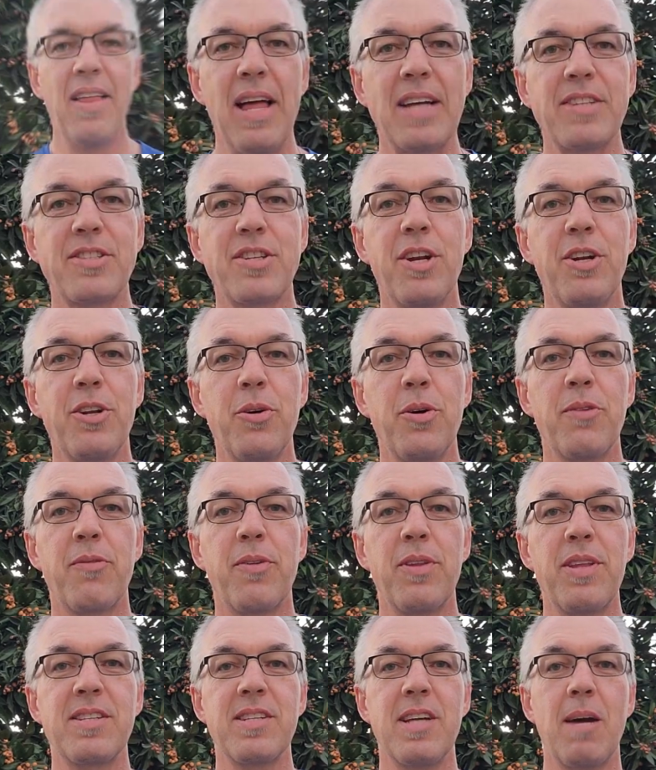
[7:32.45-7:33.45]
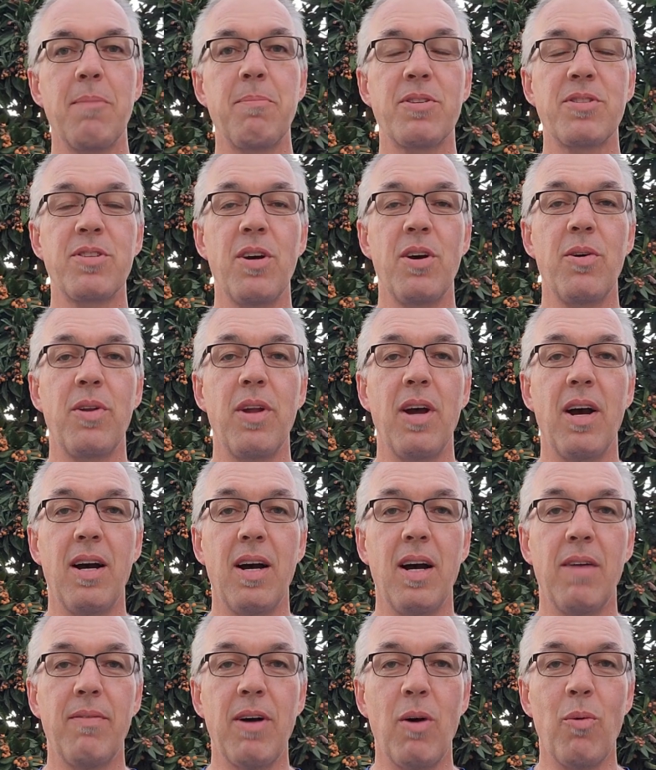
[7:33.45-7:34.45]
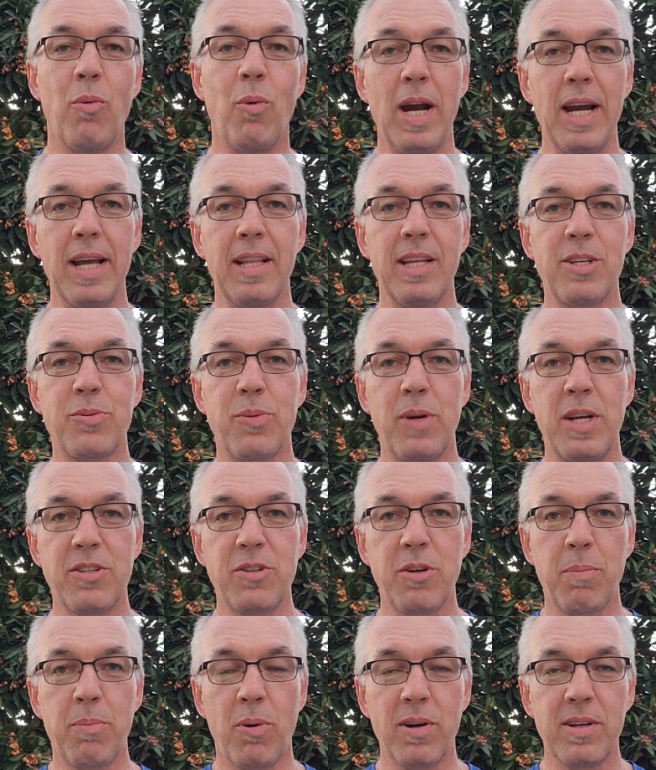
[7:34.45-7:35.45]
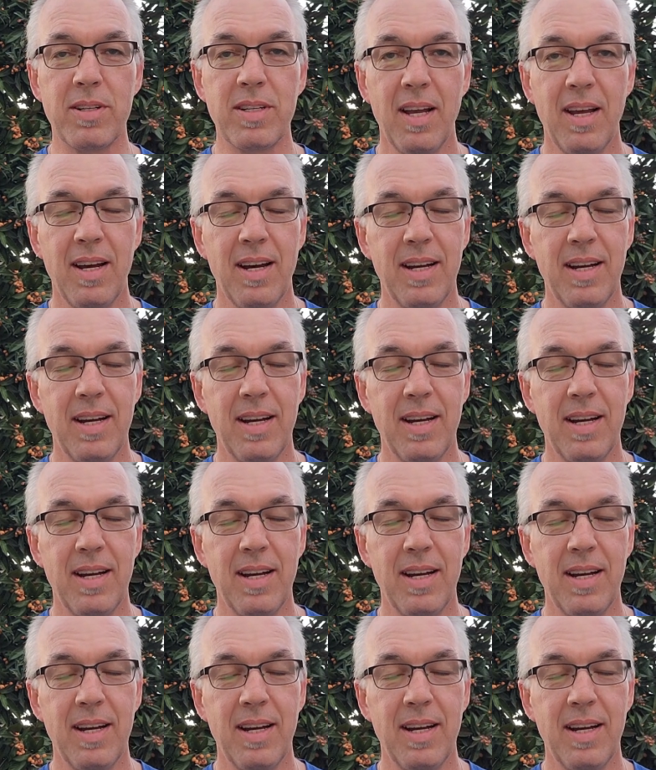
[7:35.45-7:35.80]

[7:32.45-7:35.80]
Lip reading: That's going to do it for this episode of Wylie's Race Report.